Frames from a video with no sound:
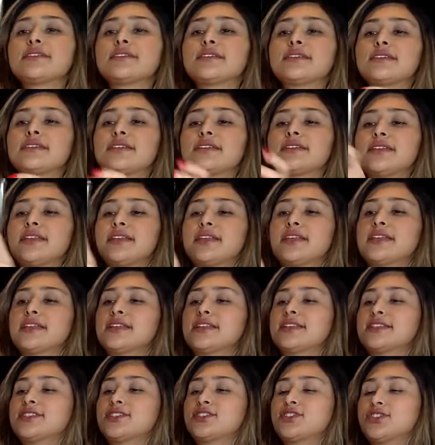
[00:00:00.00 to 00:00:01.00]
is
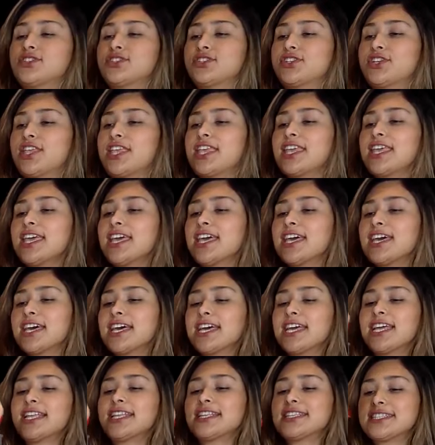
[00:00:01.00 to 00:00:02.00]
looking
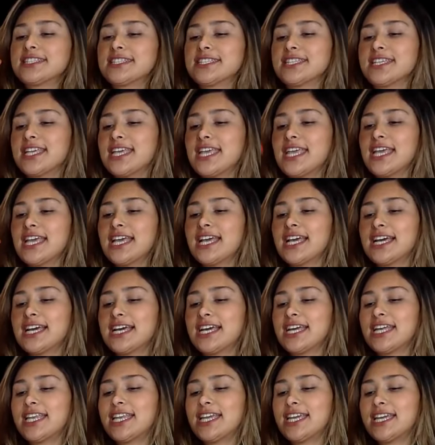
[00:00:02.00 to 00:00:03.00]
good. It's looking
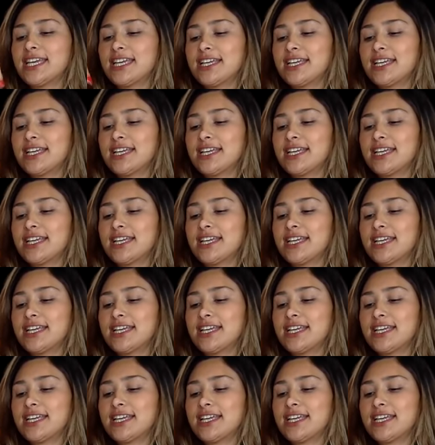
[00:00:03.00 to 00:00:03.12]
good.